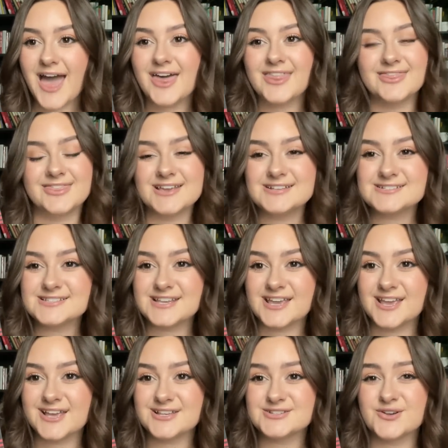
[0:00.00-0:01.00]
this
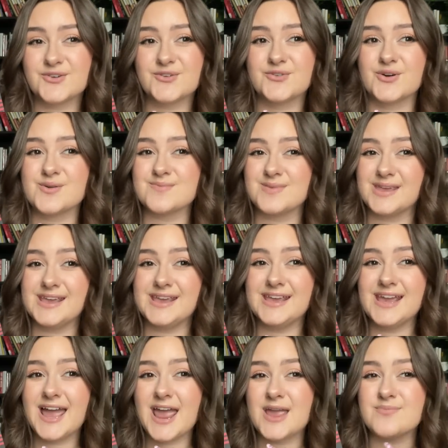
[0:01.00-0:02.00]
is, for
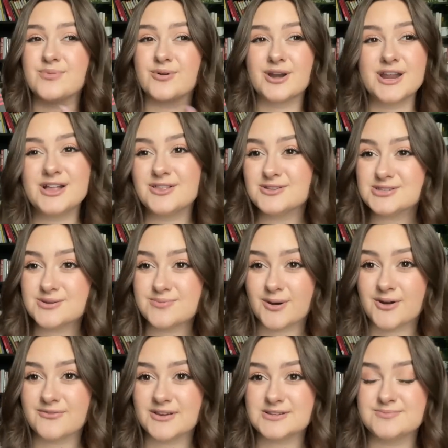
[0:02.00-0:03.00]
me, a pretty close to
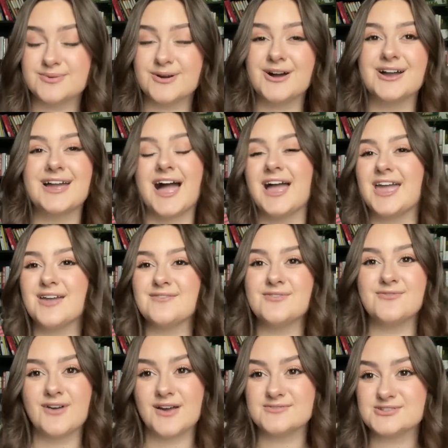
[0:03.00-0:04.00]
perfect book. I gave
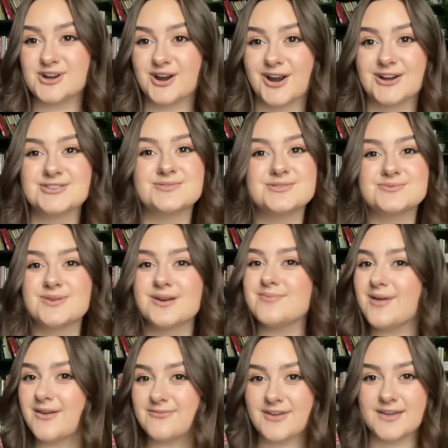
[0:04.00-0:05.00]
it 5 stars. It was one of
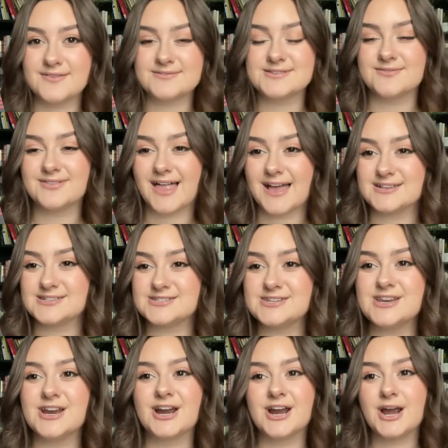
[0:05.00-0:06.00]
my faves of last
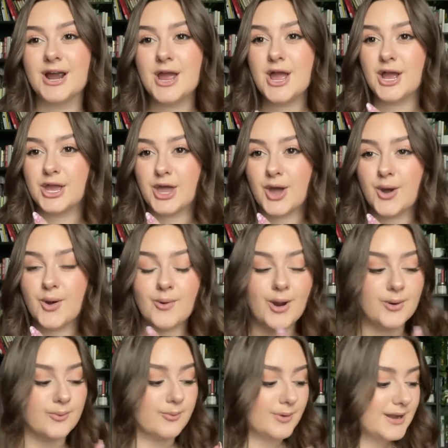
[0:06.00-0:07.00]
year.
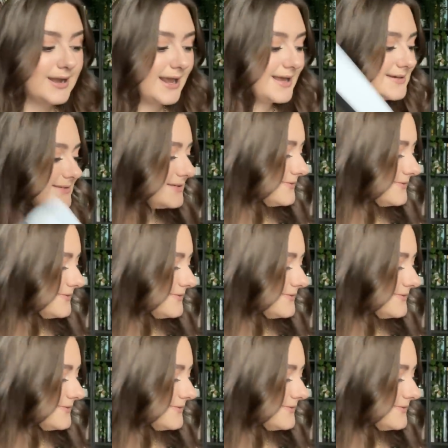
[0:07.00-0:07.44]
Go read it.